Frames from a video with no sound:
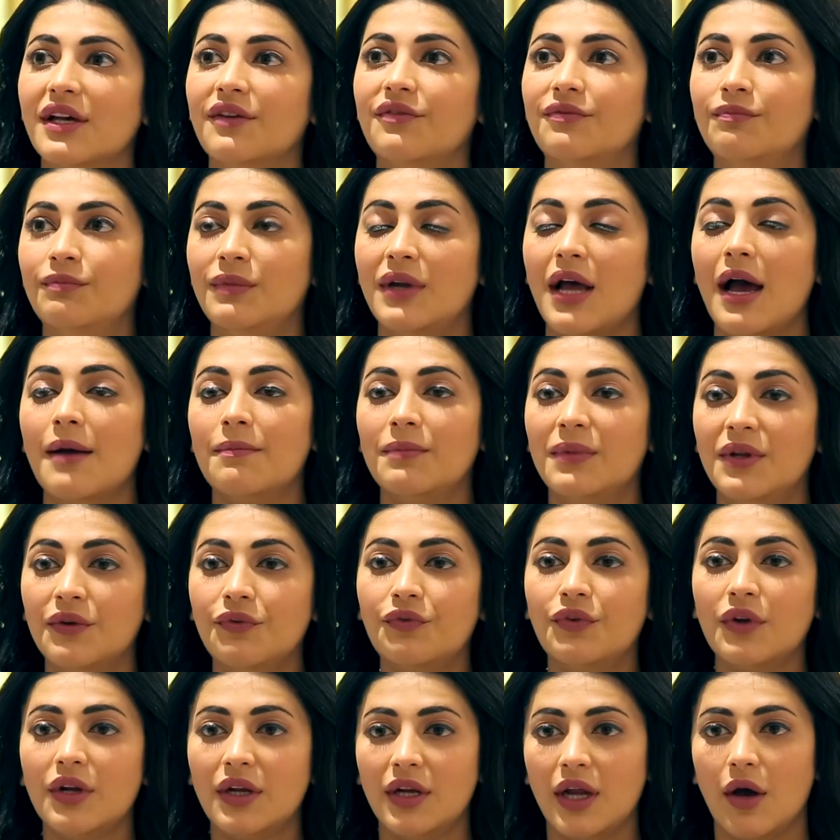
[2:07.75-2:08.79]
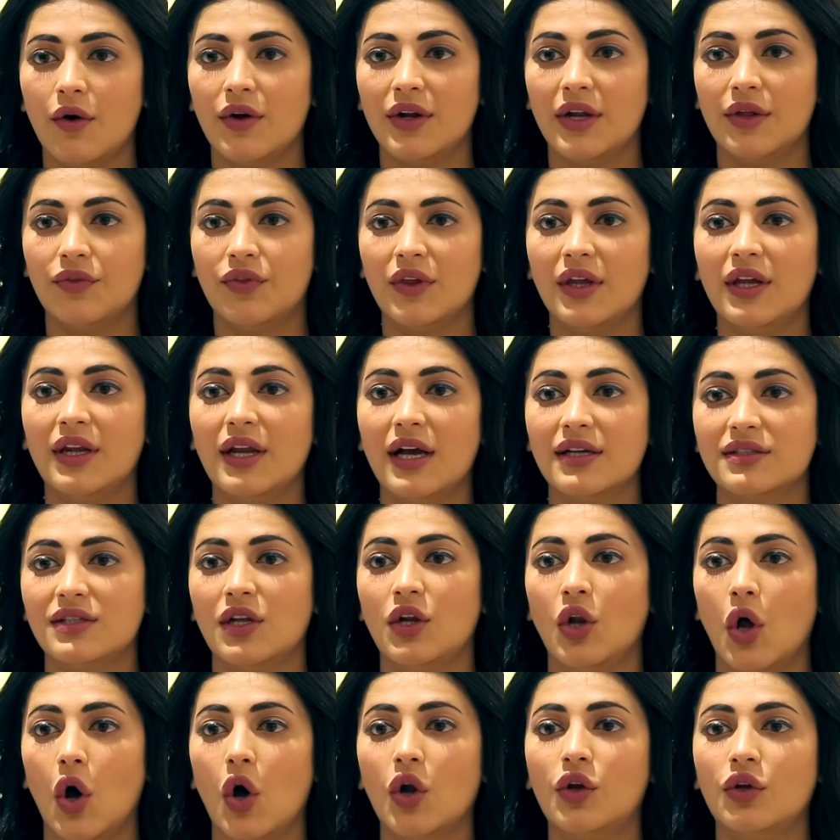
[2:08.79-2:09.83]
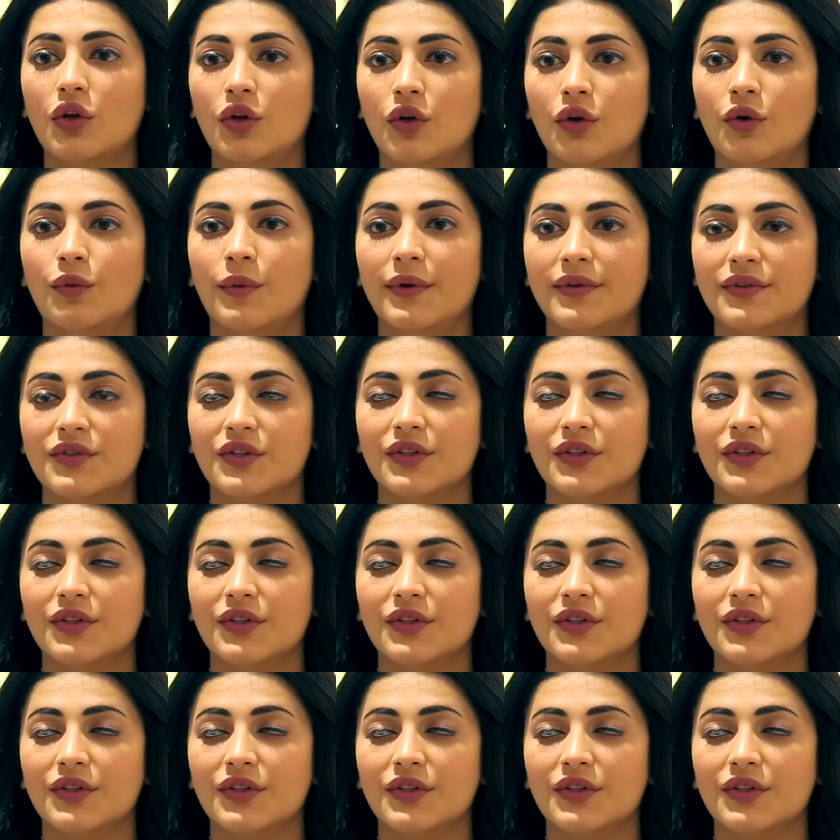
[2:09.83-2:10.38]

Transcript: Feels I'm different now, and I think it has a lot to do with